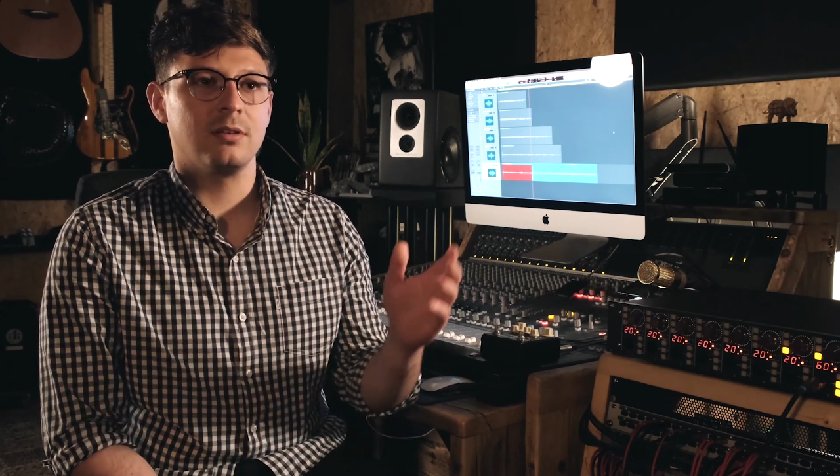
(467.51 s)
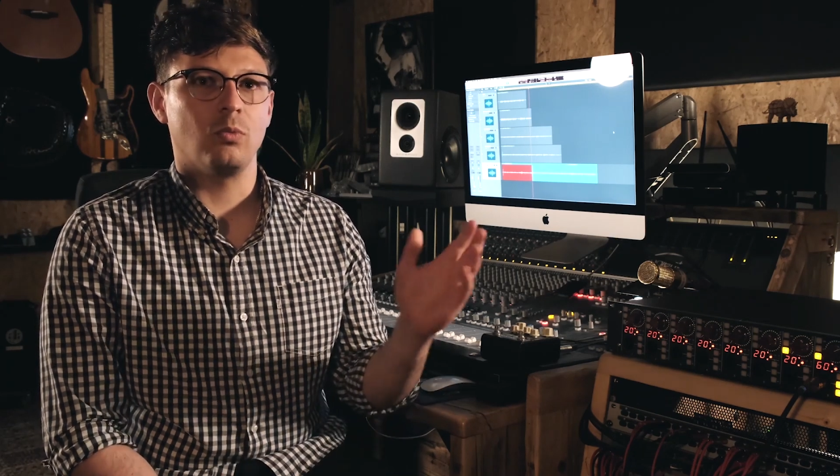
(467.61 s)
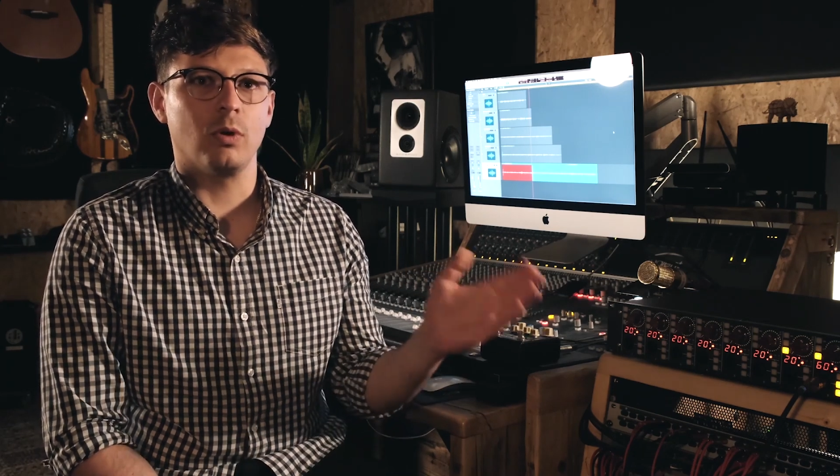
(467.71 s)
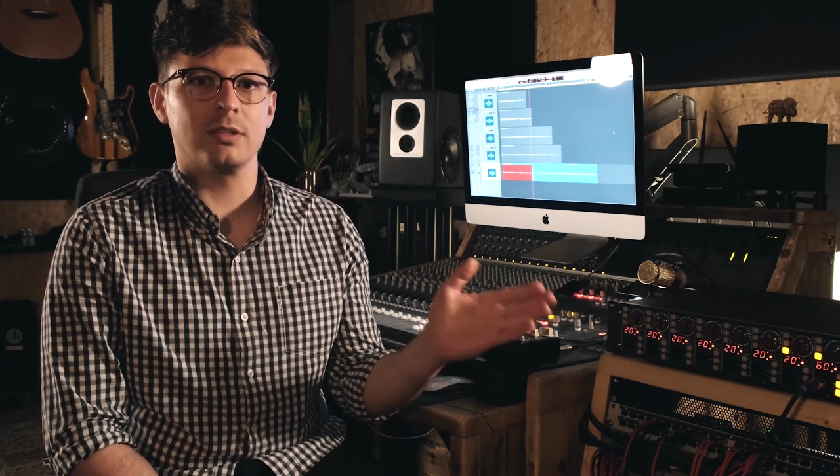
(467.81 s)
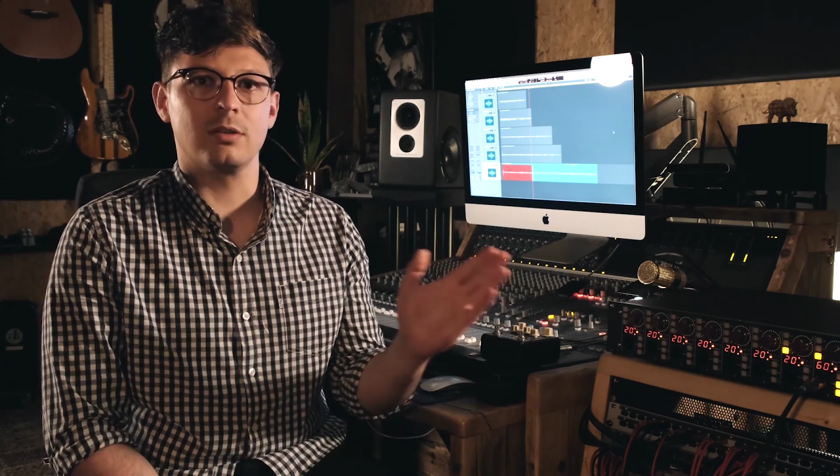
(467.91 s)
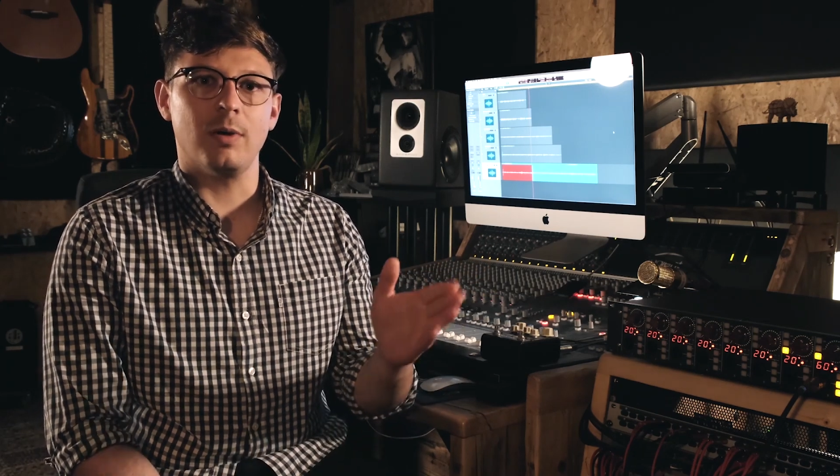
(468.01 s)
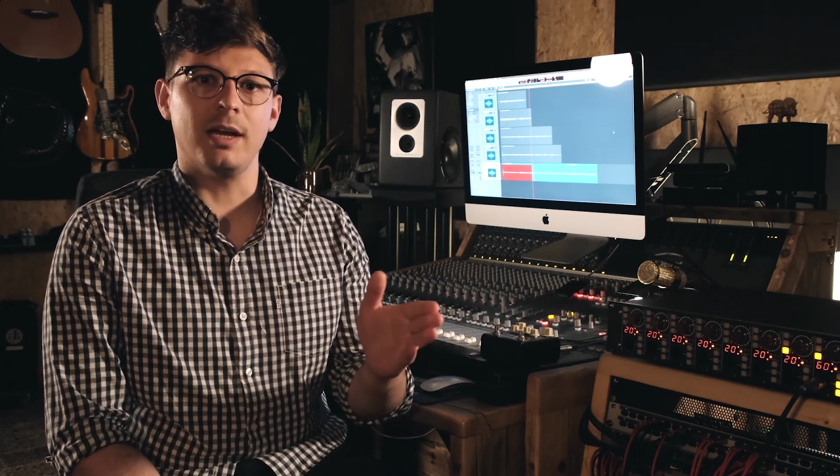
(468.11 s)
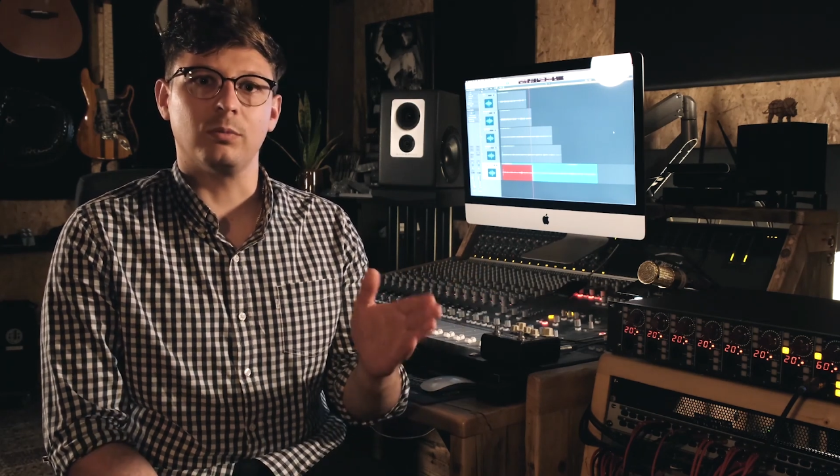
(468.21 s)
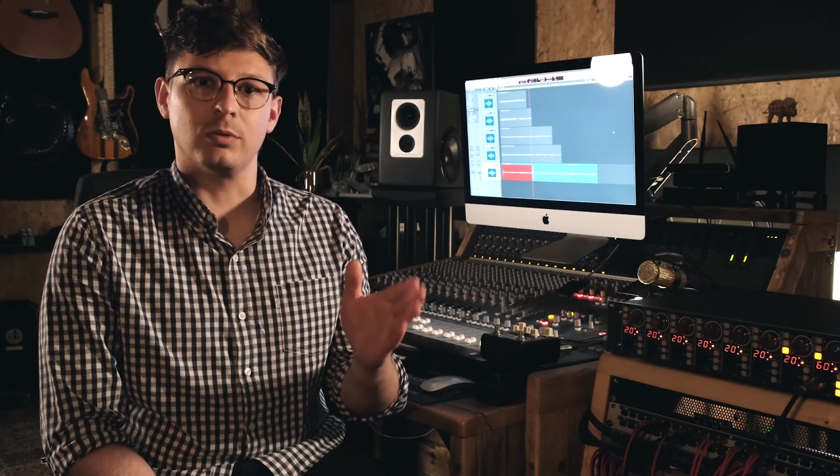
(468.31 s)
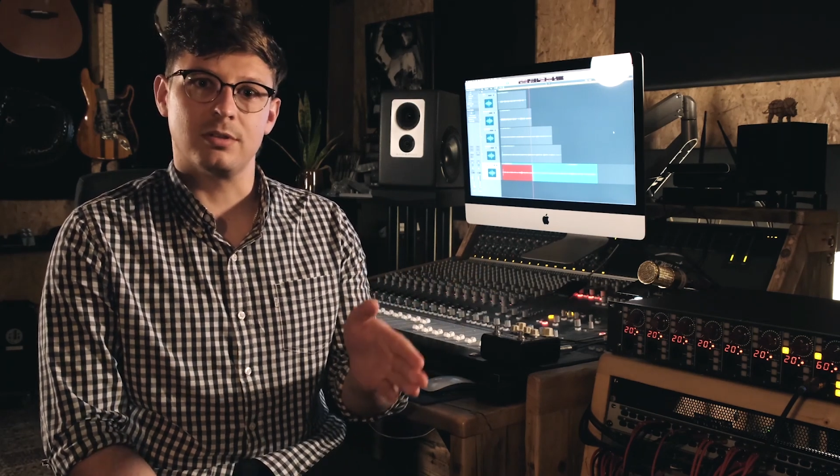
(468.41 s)
1 to
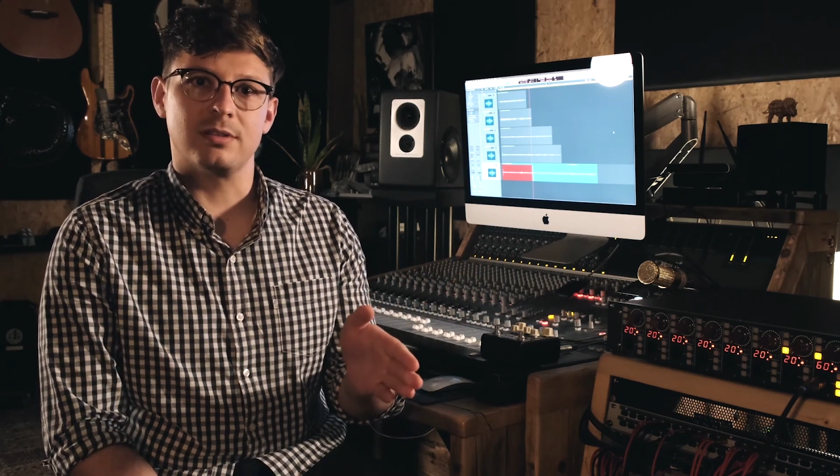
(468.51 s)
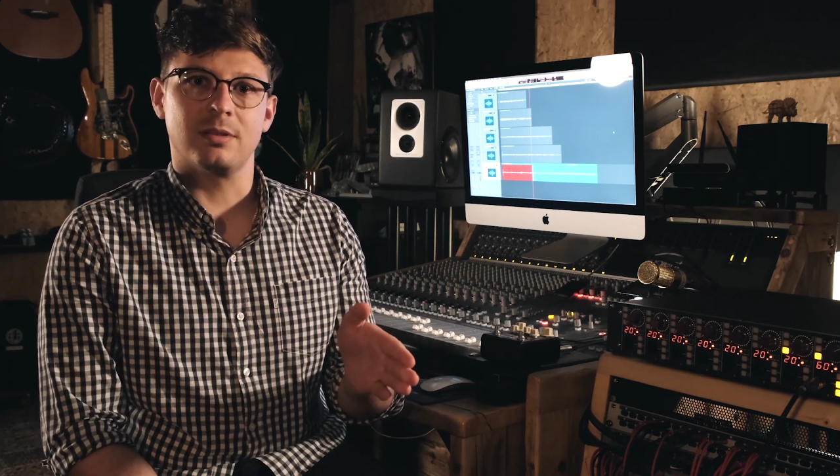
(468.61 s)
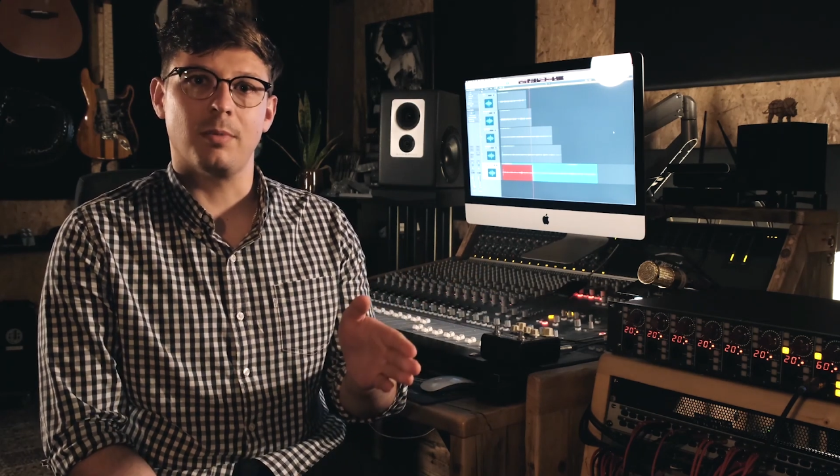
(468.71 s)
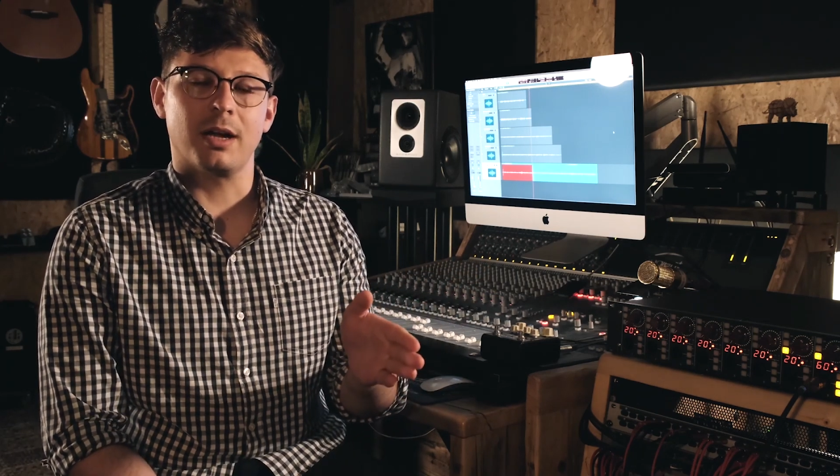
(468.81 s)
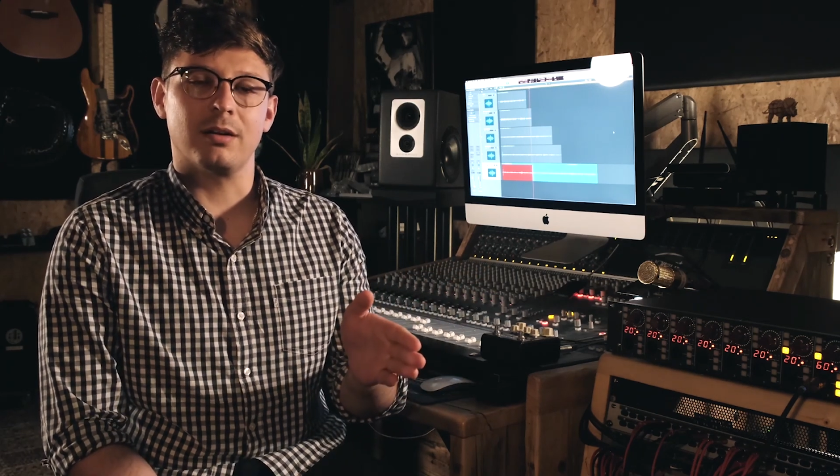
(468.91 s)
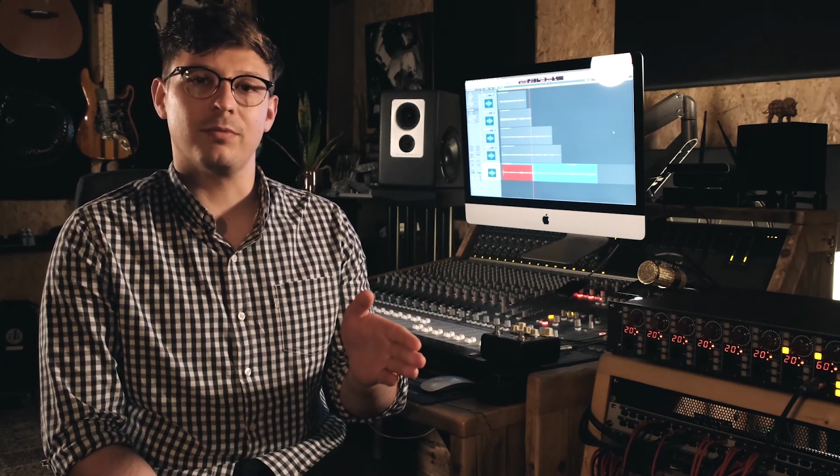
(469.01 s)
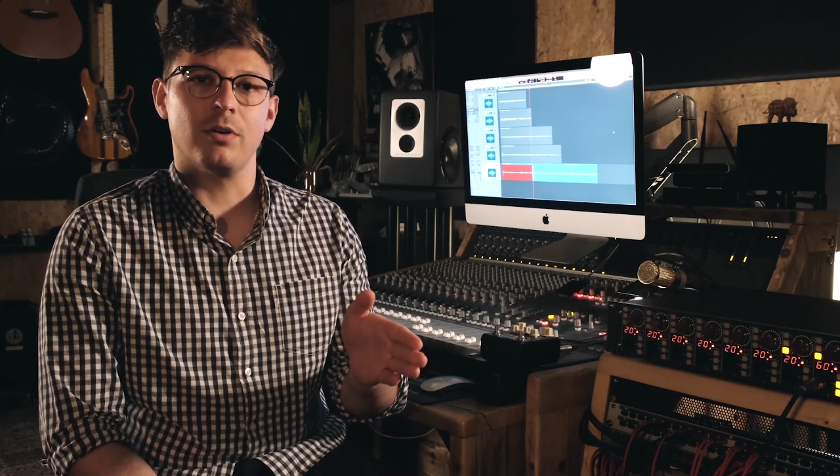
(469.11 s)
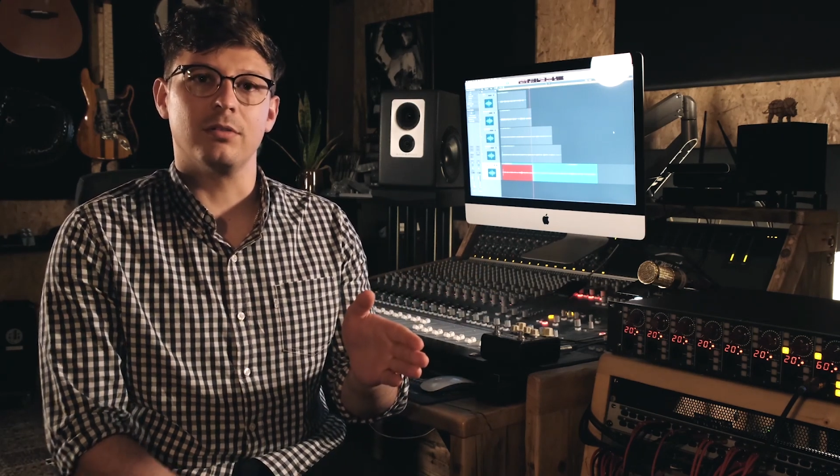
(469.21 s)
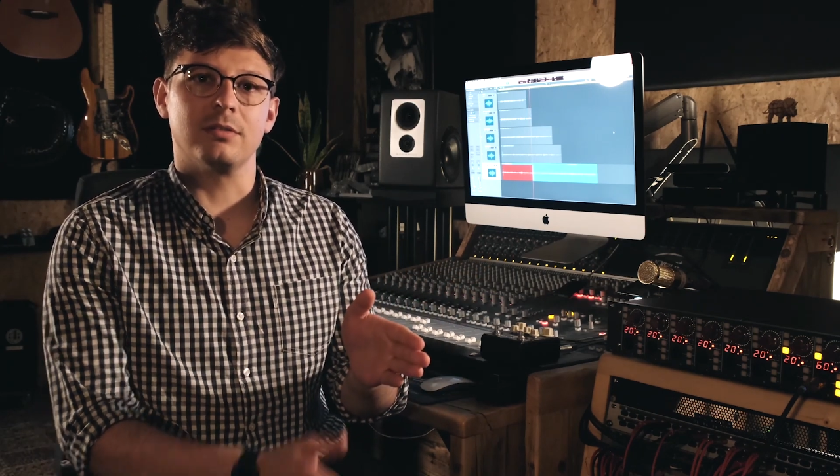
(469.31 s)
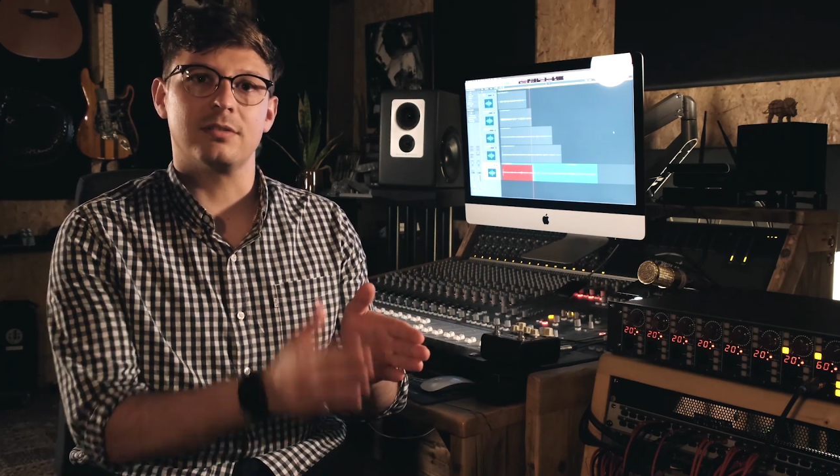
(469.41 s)
8 were just the
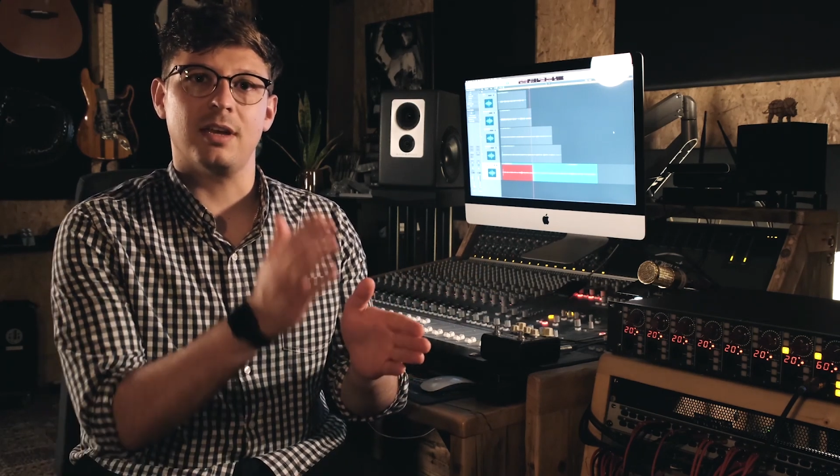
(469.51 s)
microphones,